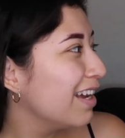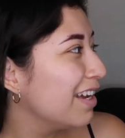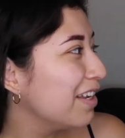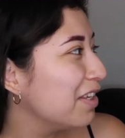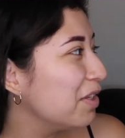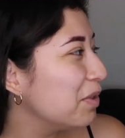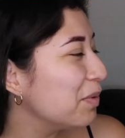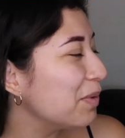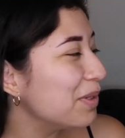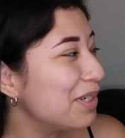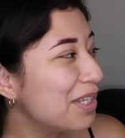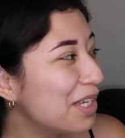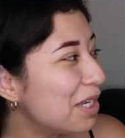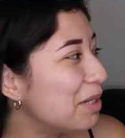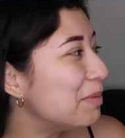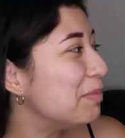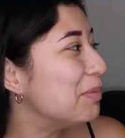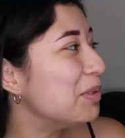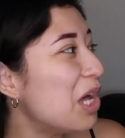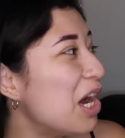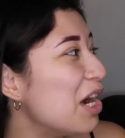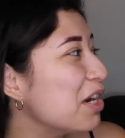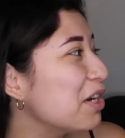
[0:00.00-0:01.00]
You are not a
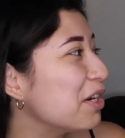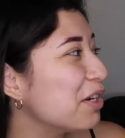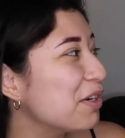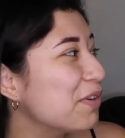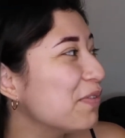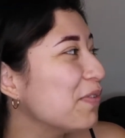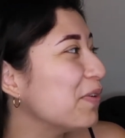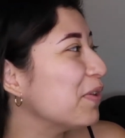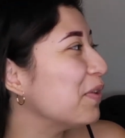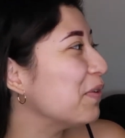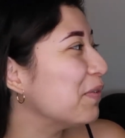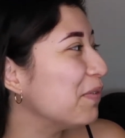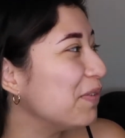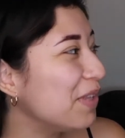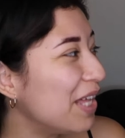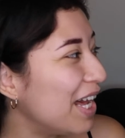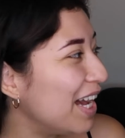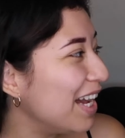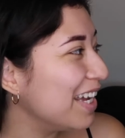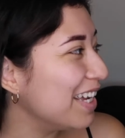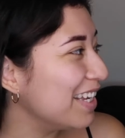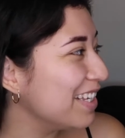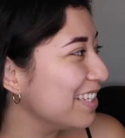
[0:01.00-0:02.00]
blocker for the
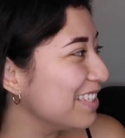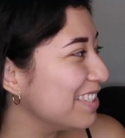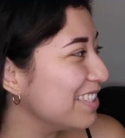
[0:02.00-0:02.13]
flies.